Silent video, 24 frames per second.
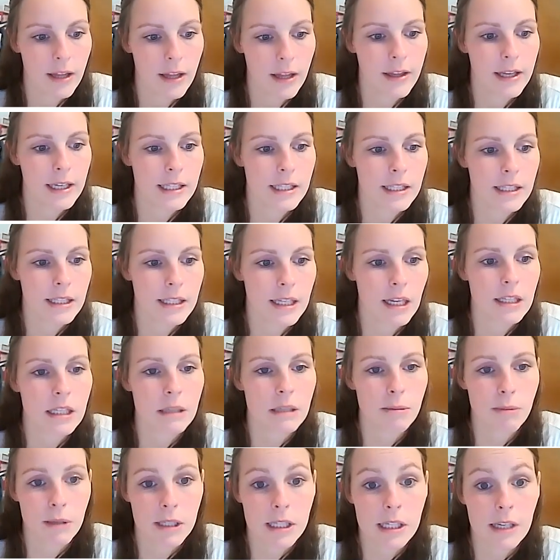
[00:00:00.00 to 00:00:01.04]
this
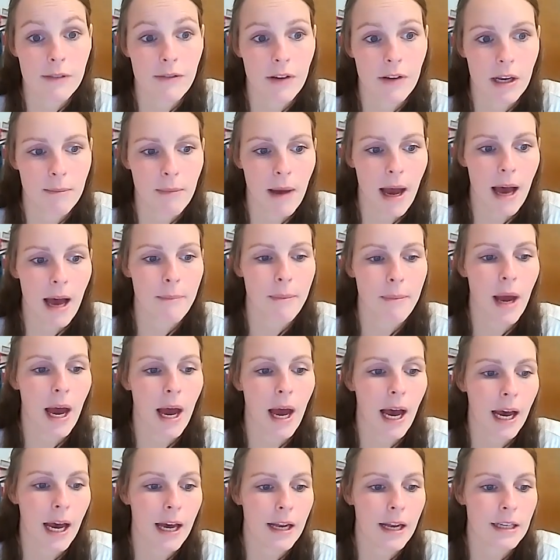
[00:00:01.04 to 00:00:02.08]
specific map
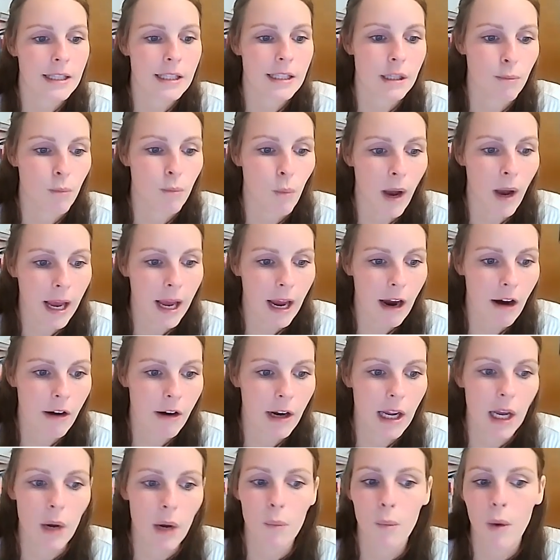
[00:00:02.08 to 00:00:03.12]
had some white
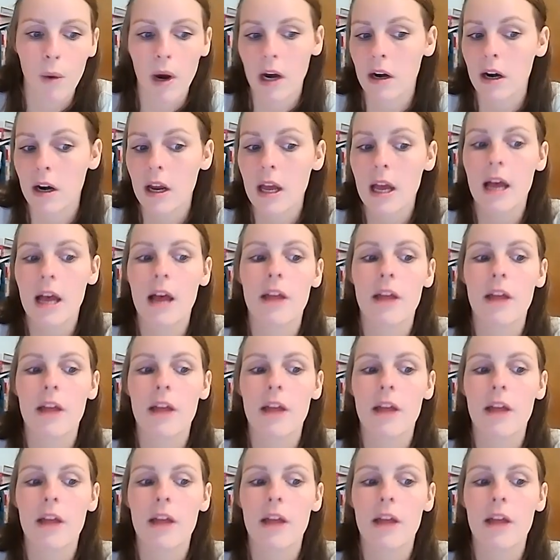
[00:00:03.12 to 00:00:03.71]
area where